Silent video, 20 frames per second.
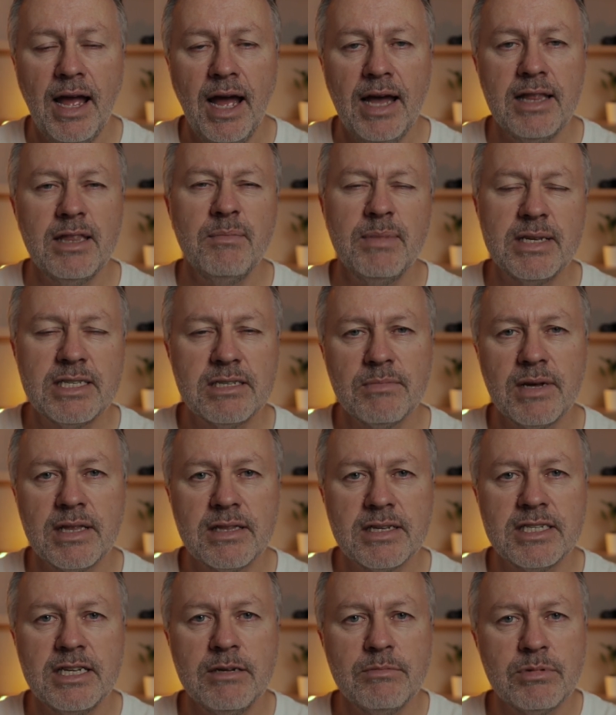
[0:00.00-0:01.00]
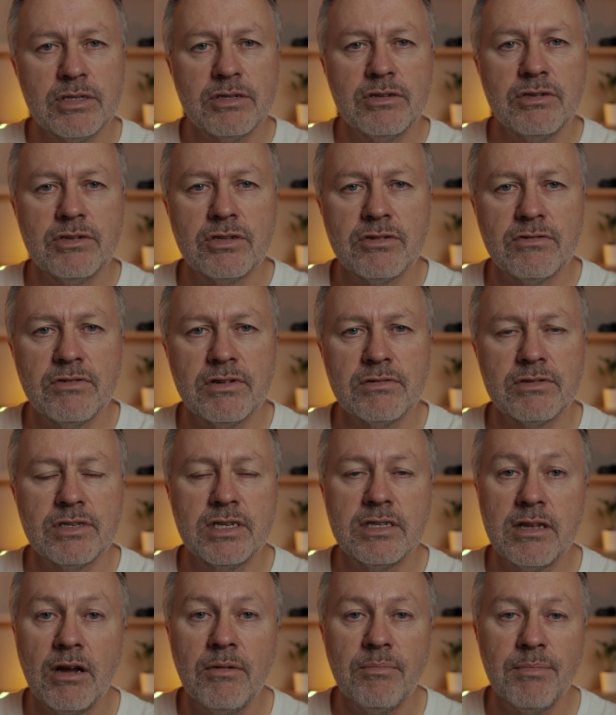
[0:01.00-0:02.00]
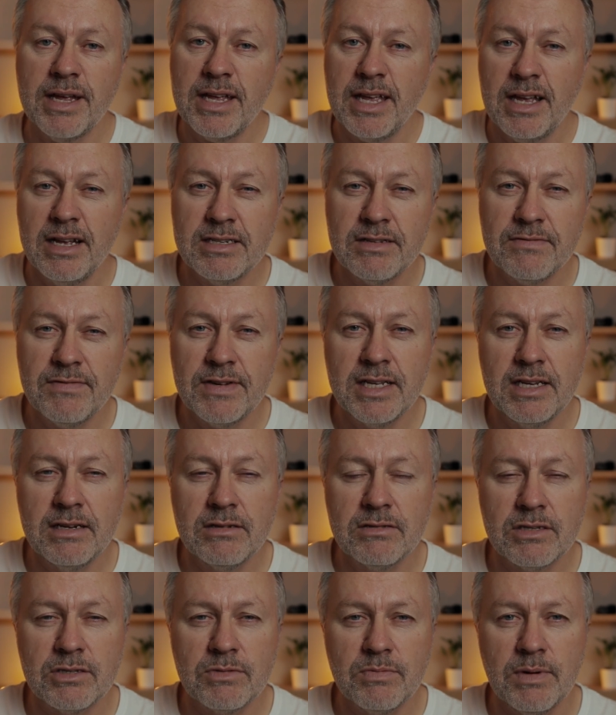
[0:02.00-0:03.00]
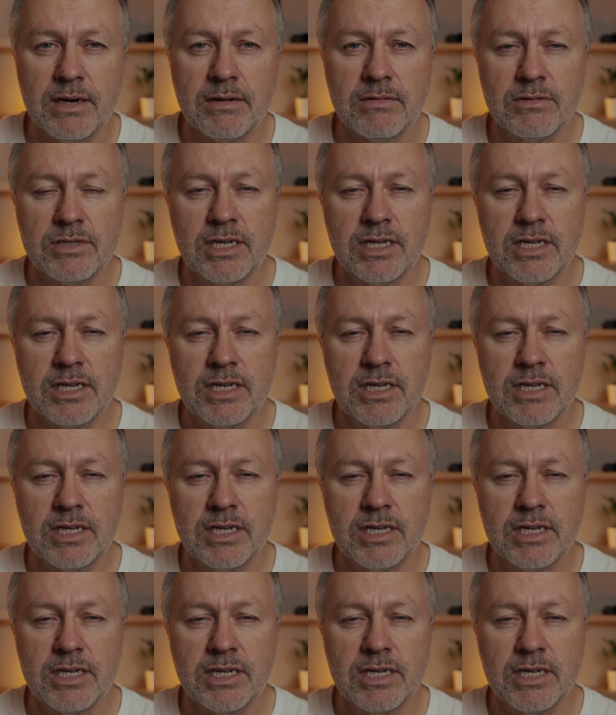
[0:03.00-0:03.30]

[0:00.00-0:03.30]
and there'll be some other tips and tutorials that don't make it into videos as well.